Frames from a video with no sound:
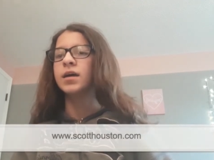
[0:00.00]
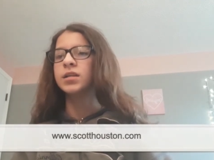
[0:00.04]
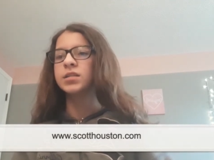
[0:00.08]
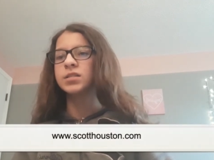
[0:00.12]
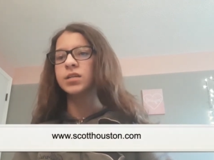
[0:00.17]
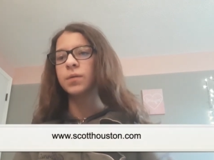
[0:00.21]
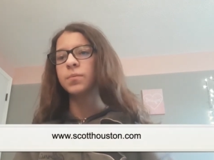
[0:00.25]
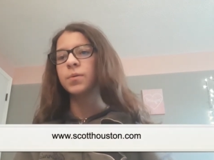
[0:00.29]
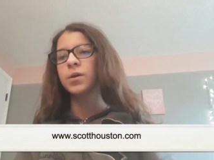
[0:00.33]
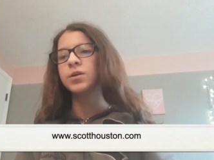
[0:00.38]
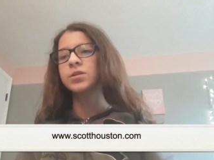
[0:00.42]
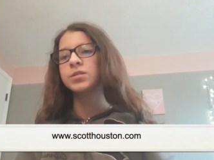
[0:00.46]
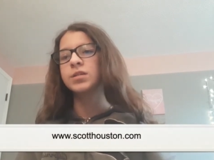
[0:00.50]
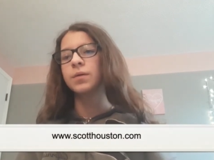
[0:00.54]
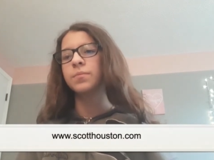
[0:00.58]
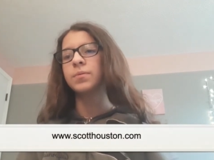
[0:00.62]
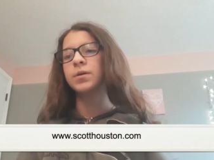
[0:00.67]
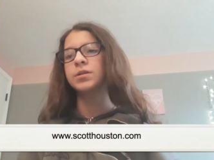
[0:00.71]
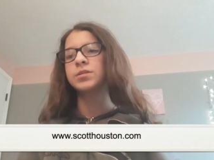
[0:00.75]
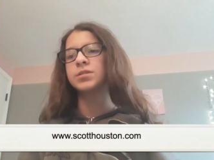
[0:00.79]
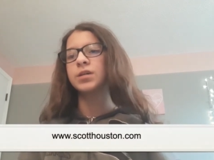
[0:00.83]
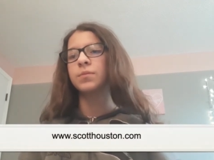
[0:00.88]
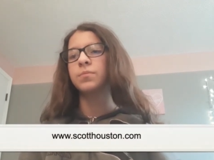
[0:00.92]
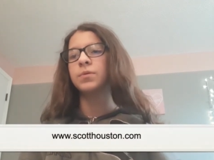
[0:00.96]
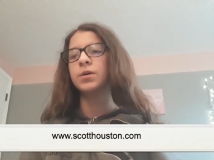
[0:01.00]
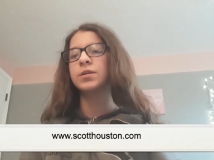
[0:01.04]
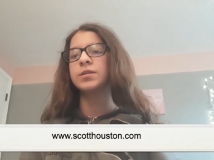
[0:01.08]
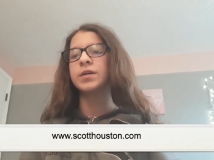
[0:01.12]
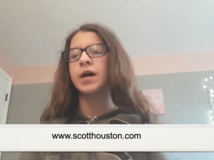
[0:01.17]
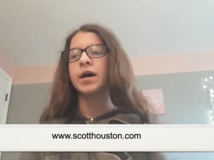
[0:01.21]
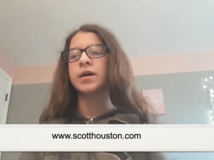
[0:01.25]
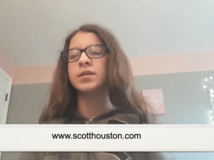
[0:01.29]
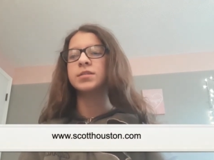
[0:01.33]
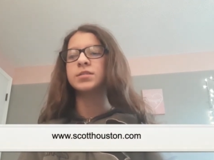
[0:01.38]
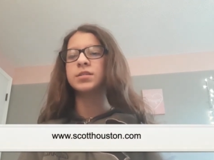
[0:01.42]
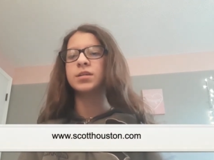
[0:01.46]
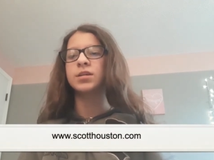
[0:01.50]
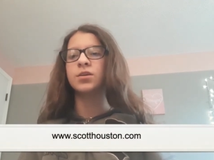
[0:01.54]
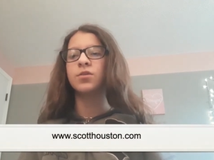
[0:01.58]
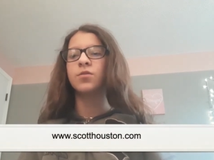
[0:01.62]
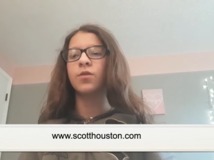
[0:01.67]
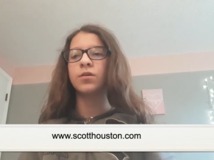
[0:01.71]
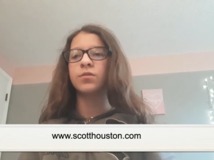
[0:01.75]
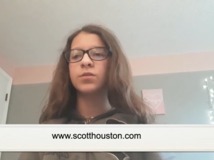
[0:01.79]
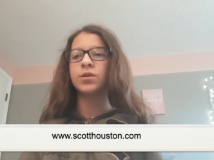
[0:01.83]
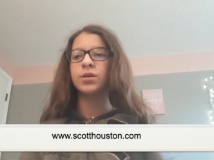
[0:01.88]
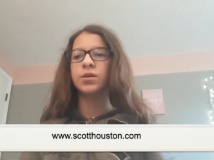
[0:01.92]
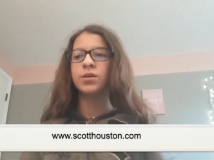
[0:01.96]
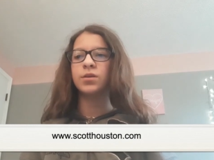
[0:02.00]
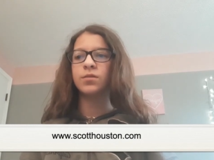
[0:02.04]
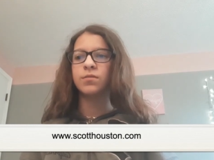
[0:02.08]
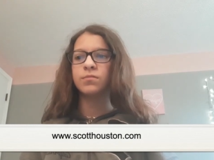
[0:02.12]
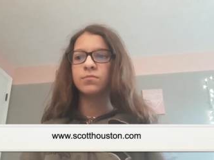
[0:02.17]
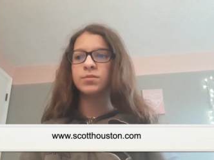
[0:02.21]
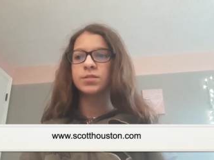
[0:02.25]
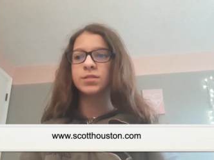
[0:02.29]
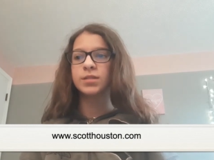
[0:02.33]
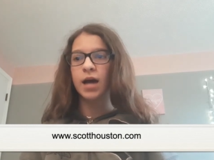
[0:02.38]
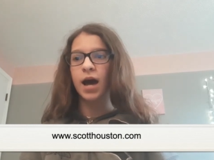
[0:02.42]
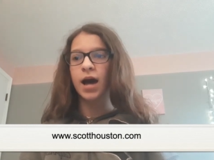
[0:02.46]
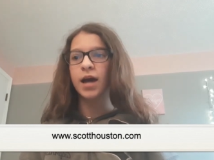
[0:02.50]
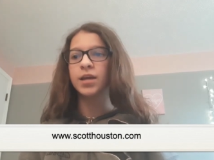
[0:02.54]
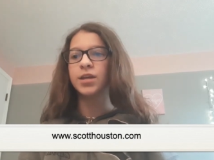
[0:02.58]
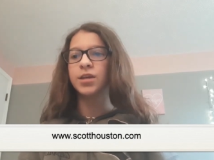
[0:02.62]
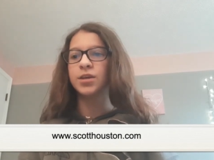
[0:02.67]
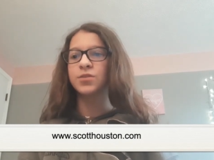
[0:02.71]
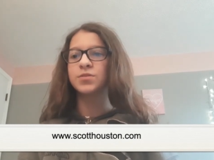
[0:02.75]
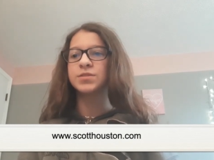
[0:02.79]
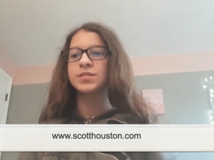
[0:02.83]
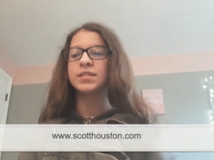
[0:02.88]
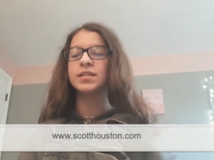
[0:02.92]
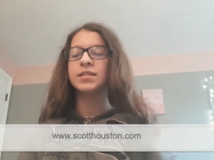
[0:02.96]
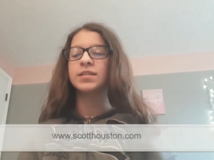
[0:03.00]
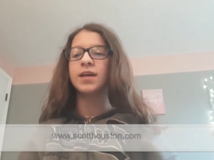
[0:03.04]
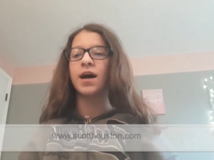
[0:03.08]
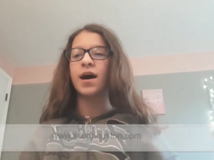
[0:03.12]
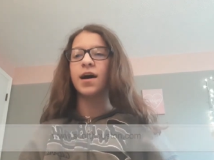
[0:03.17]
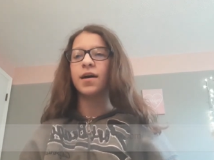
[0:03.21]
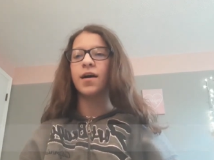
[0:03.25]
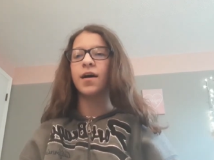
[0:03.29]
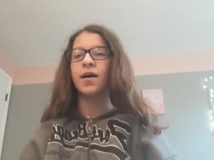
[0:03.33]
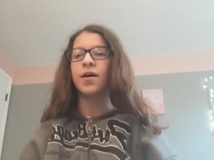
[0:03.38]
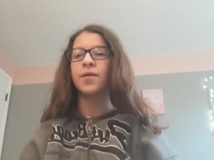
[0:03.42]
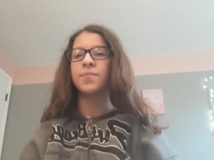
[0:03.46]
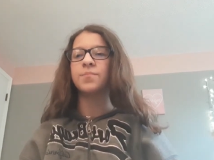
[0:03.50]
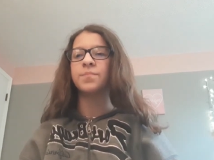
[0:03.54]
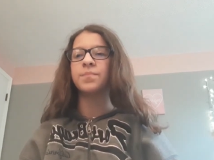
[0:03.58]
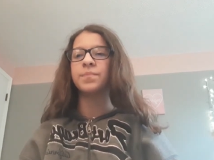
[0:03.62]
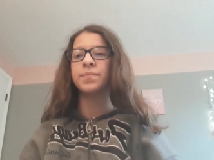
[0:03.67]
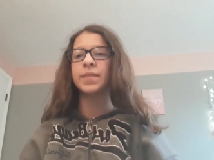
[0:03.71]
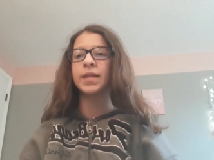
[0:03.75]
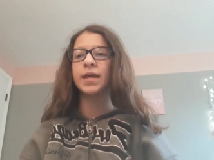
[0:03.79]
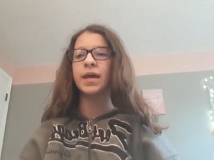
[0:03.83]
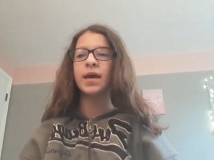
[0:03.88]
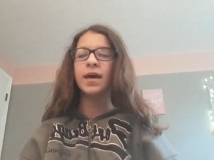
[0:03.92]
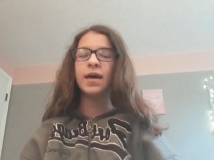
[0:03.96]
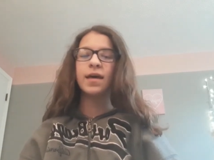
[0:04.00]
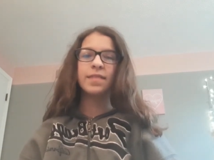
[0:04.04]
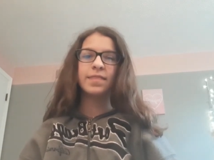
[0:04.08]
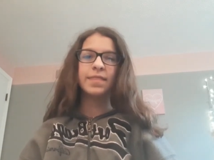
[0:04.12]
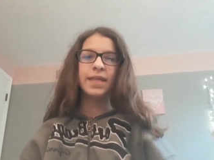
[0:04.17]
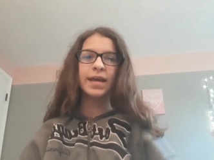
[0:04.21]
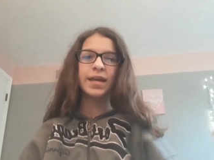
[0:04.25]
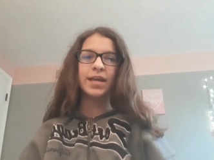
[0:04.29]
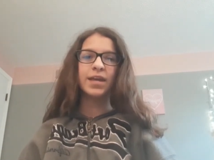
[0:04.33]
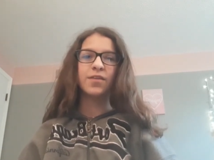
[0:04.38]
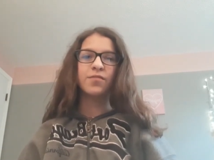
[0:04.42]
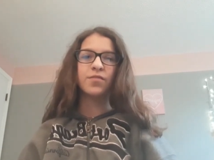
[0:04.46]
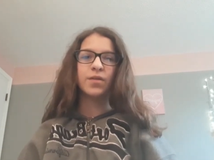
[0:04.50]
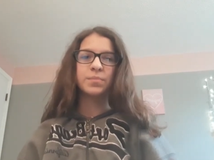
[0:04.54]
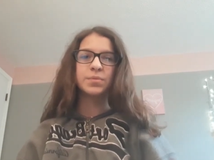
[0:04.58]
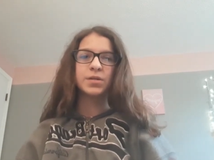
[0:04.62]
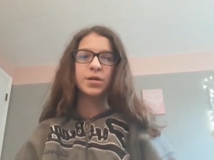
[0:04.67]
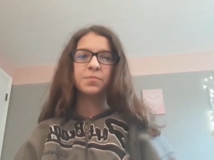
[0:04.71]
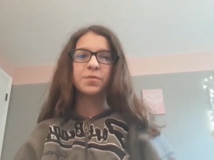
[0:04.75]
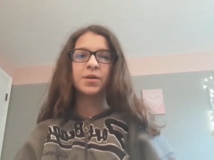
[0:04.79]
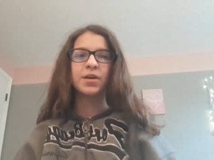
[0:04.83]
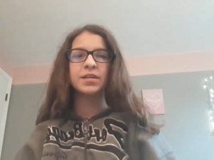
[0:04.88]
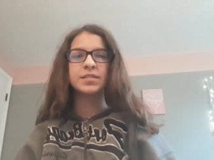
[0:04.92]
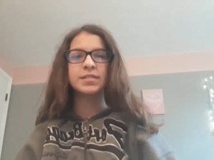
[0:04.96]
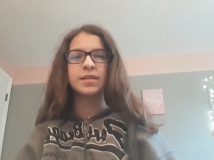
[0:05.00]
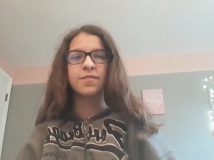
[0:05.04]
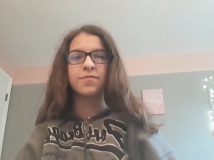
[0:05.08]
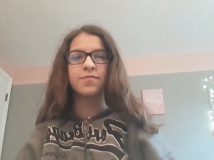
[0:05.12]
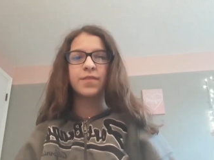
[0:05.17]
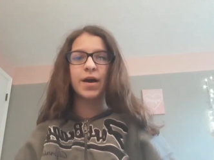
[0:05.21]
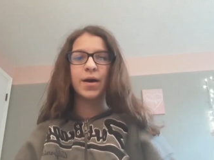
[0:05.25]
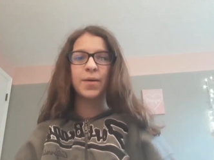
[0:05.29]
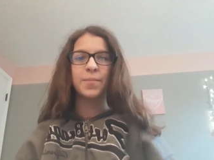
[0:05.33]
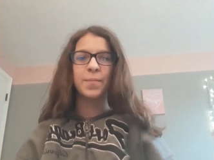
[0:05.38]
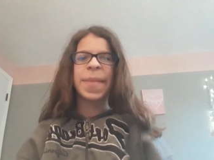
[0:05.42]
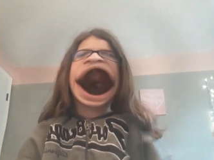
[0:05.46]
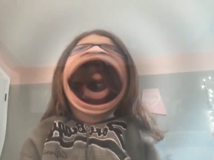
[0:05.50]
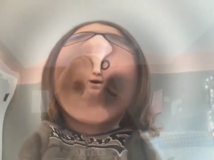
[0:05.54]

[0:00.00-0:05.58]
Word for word: www.scotthouston.com. Thank you from WSFM.